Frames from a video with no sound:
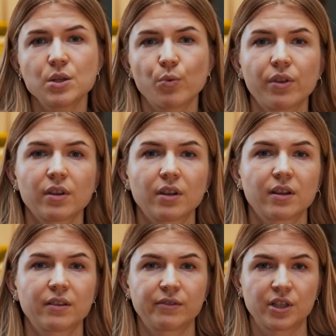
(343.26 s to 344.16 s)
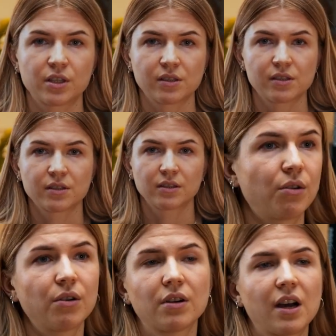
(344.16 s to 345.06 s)
it with conversions
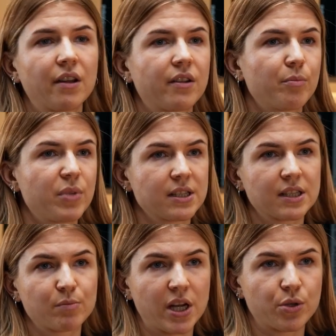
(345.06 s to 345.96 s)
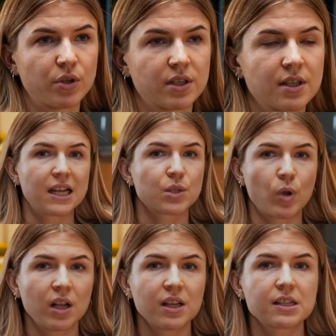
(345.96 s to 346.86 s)
or other business metrics, as
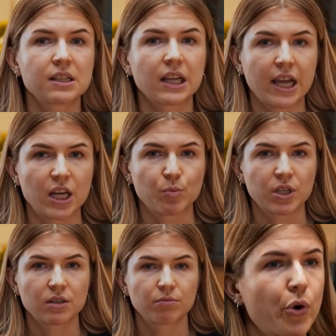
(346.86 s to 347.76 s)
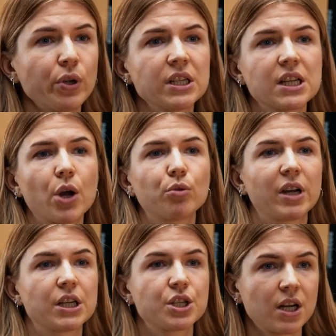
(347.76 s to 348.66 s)
well as engagement, broken down
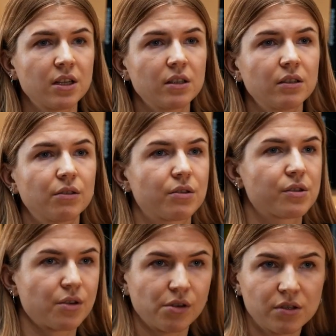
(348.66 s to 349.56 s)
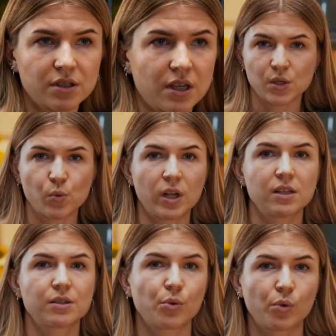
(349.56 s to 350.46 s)
by channel or source, as well
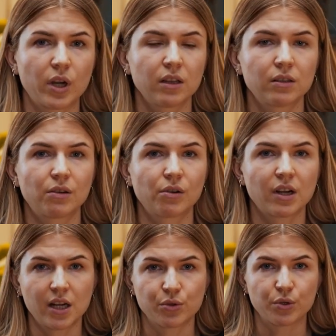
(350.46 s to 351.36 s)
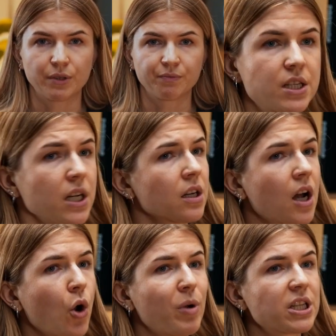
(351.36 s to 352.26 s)
as URL or country. Check
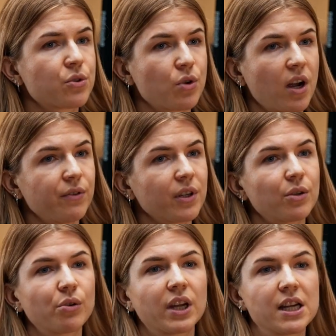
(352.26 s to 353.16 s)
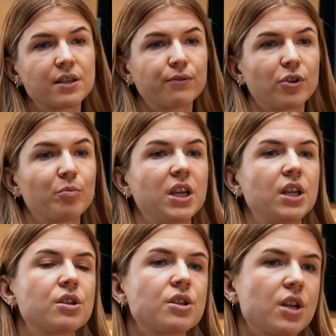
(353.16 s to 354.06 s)
how much traffic you're getting from
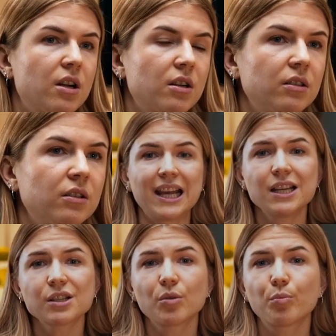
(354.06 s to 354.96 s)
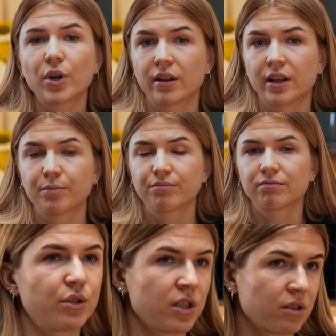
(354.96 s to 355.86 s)
each channel and compare them.
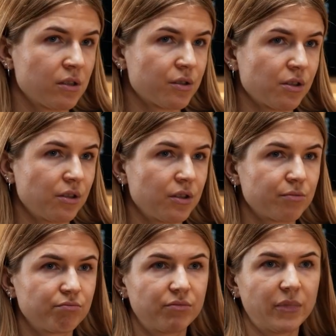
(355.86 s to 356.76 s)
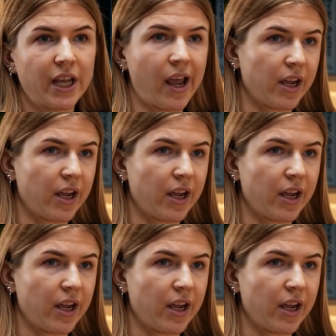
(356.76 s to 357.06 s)
Traditional search, AI